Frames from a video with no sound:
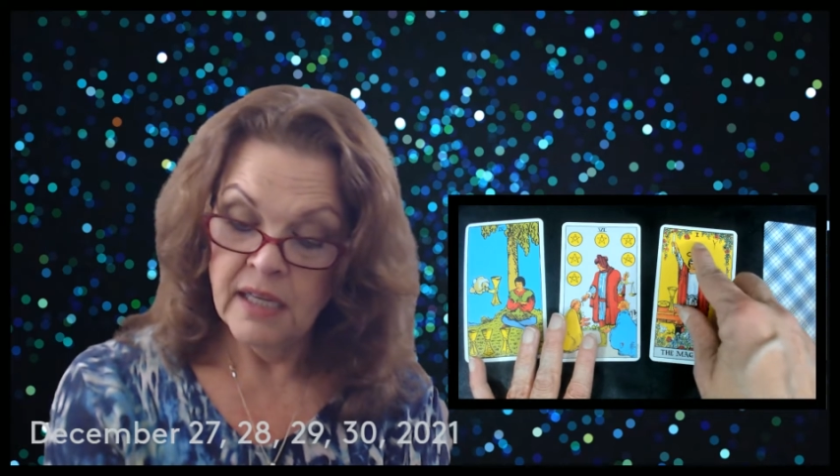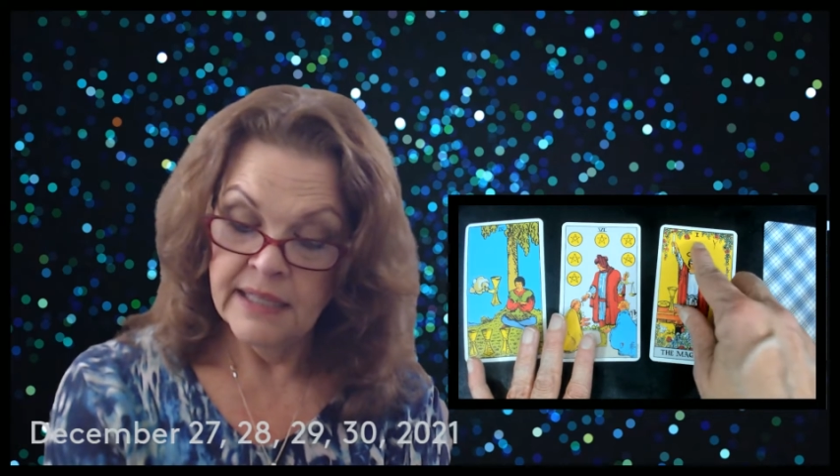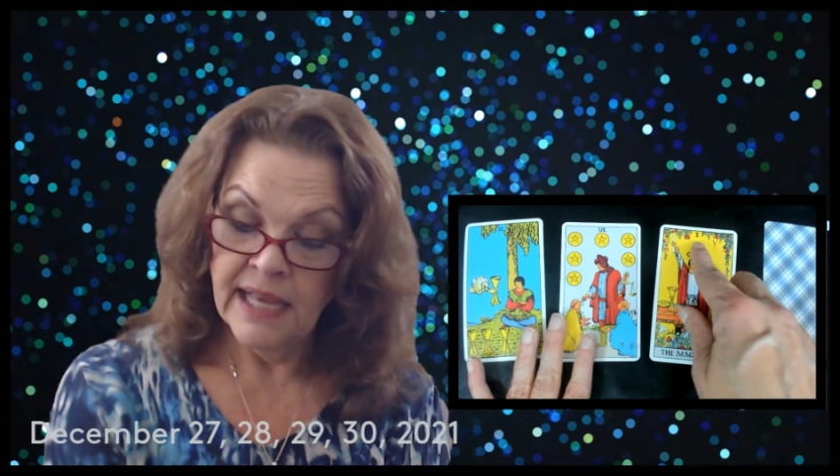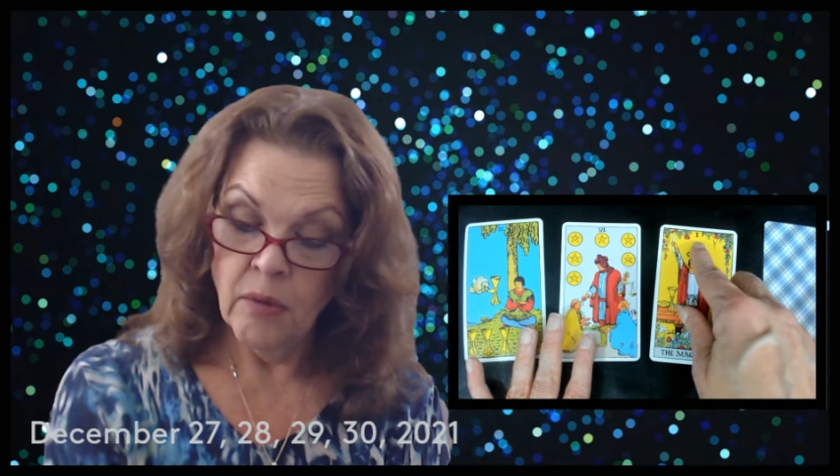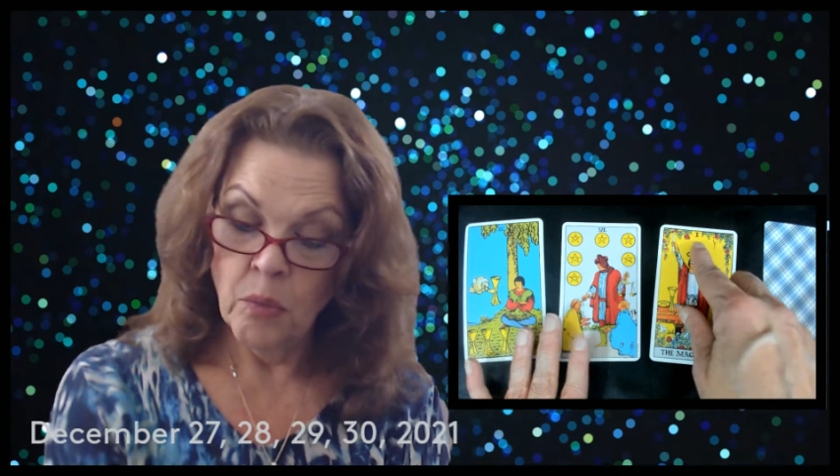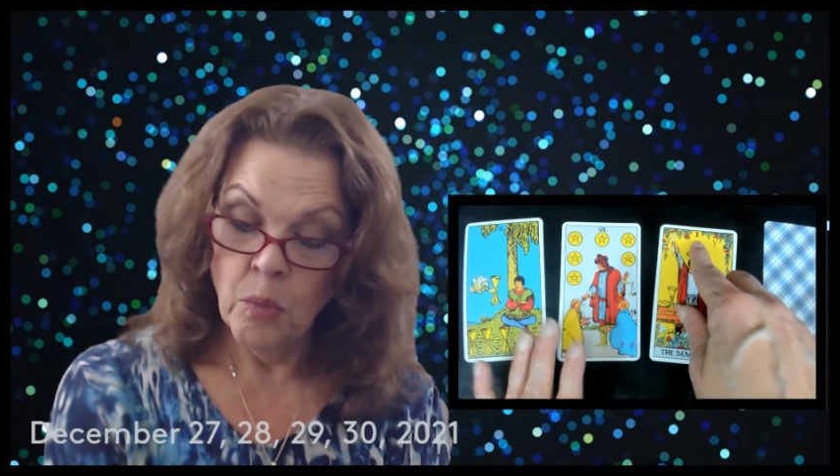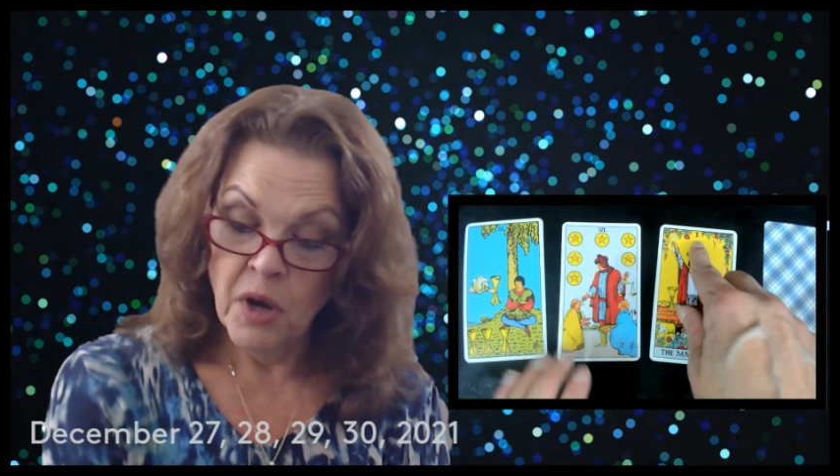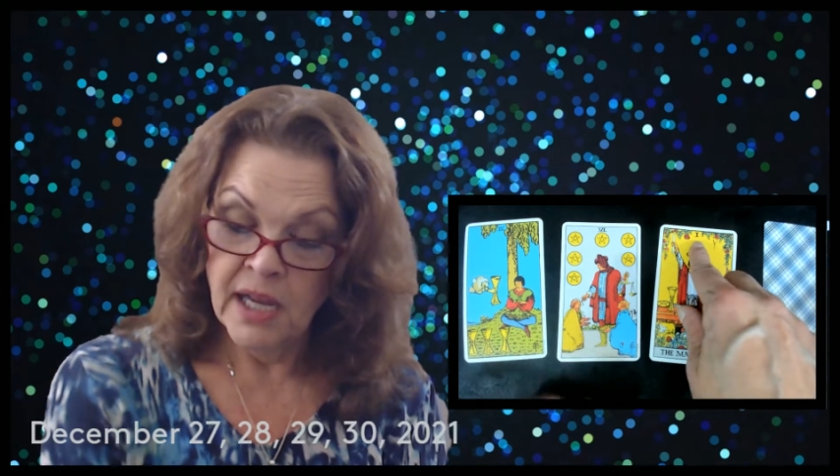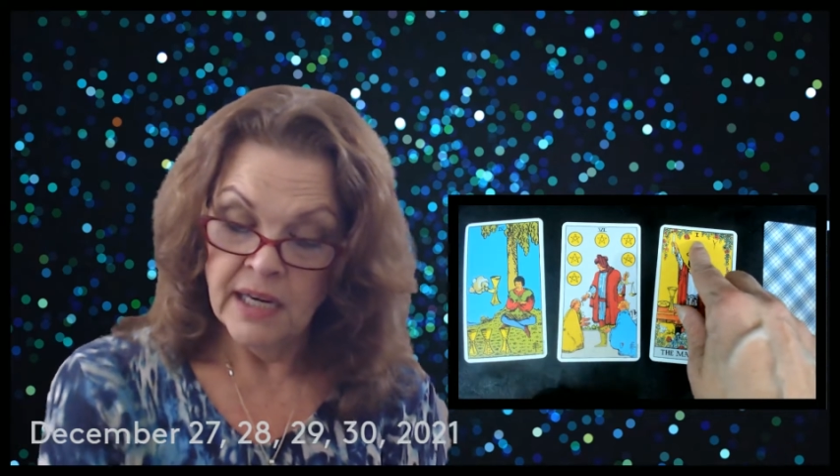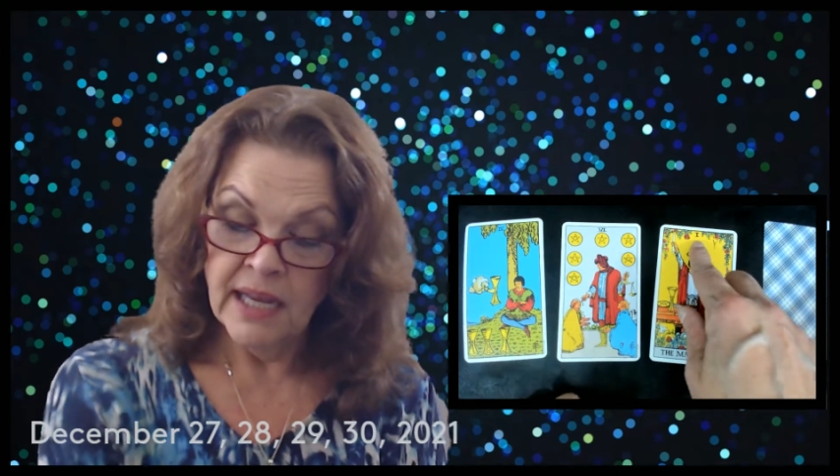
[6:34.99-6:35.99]
that
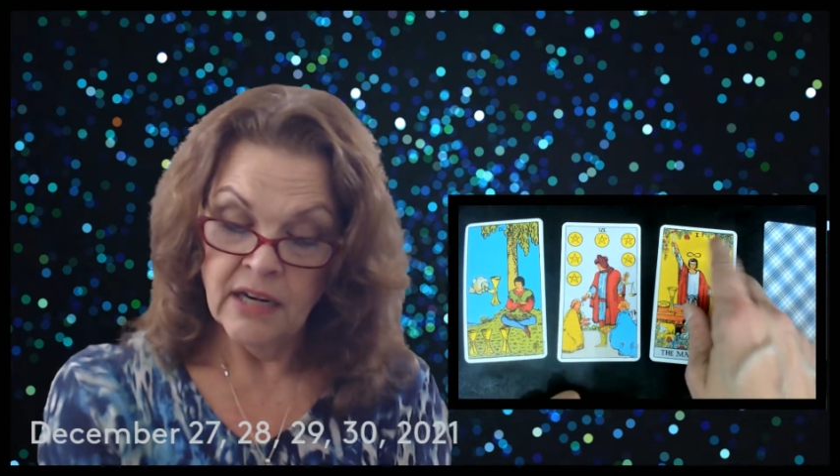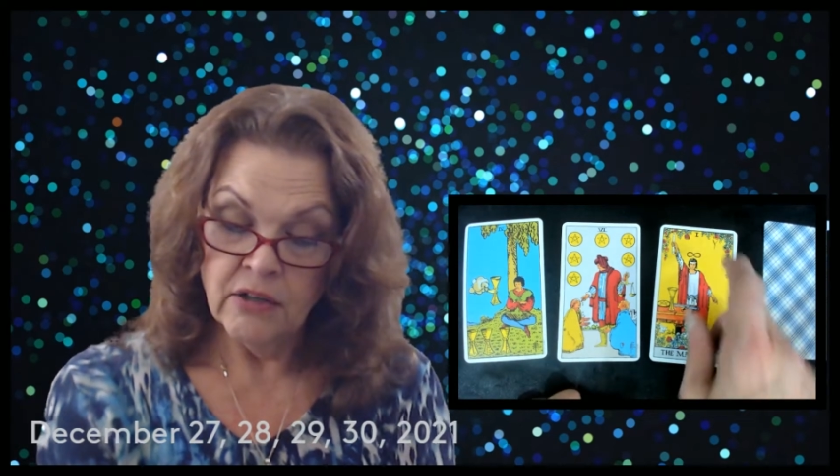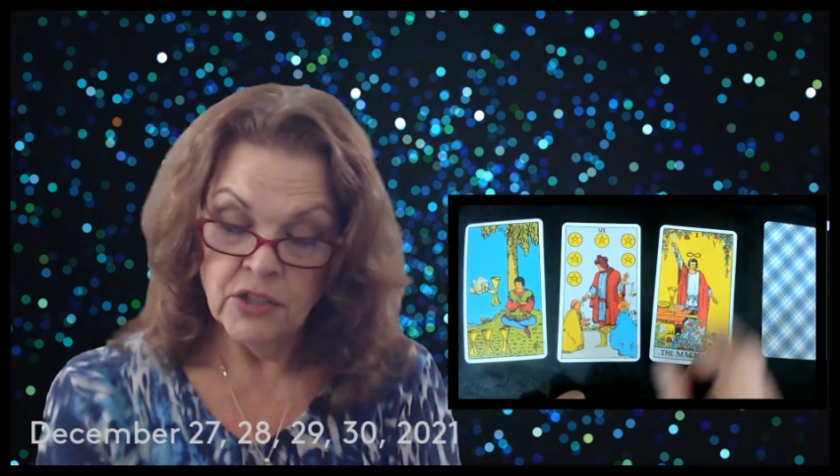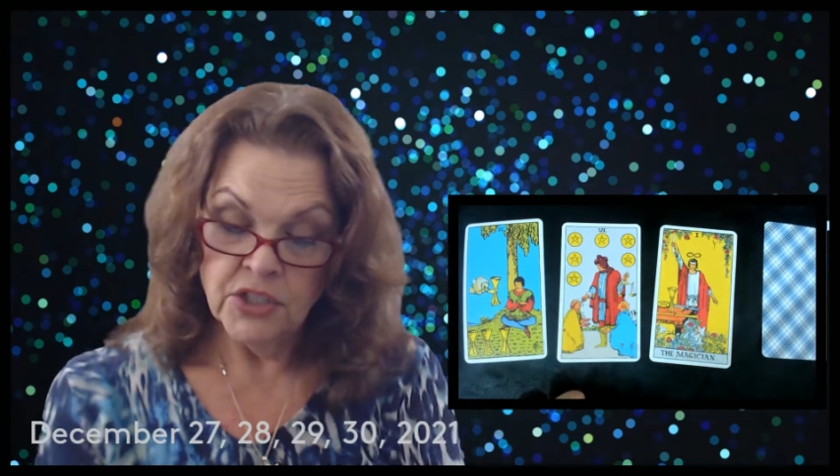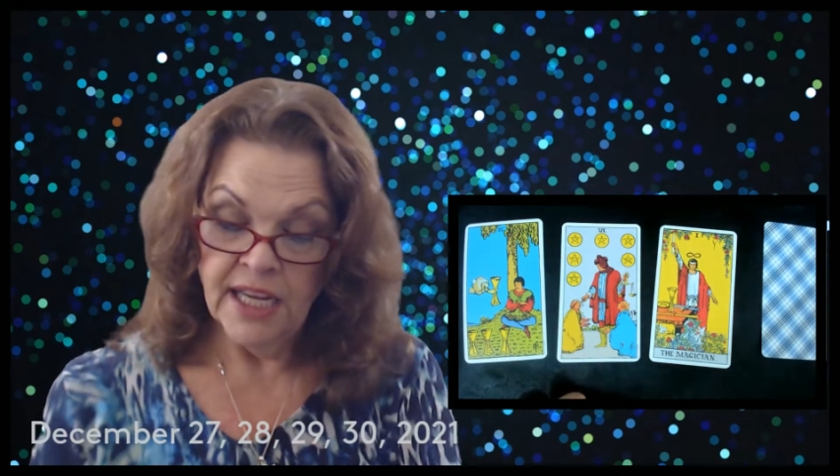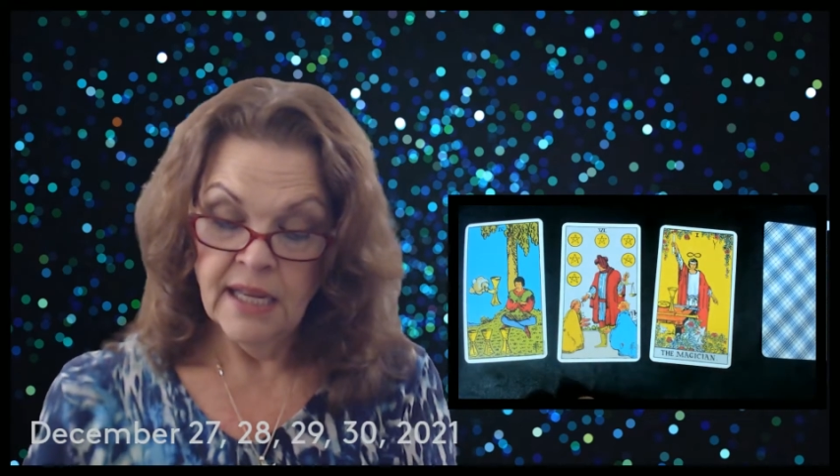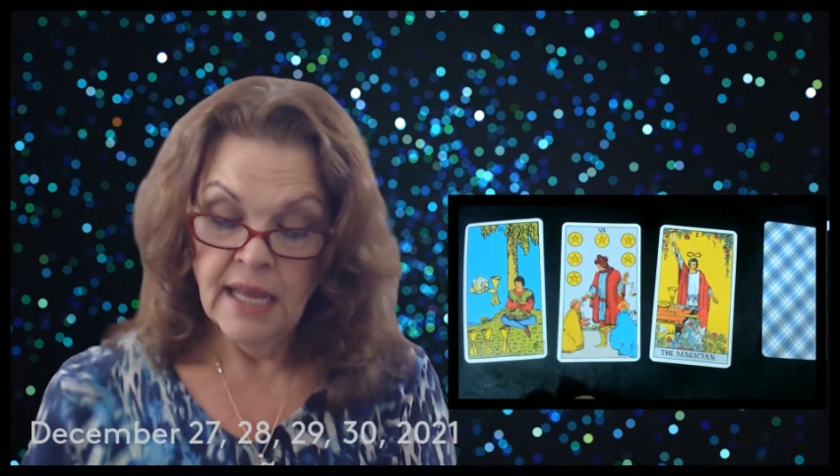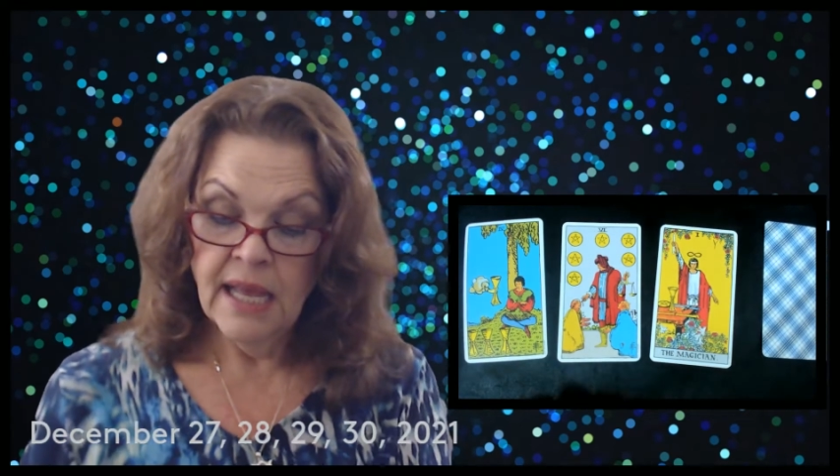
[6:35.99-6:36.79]
one energy.